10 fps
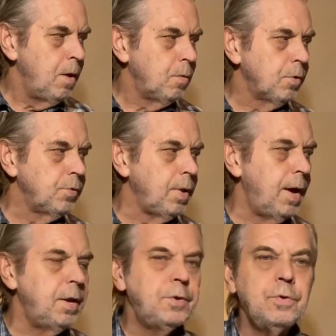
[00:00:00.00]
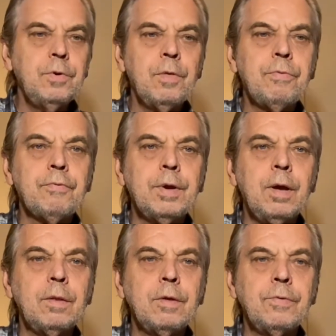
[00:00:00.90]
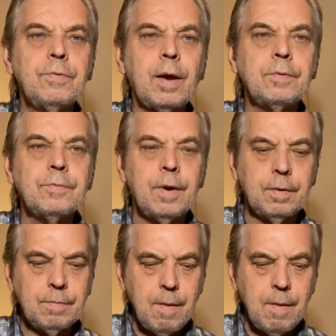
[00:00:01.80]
We're sliding 2 to 3 on the 2nd string.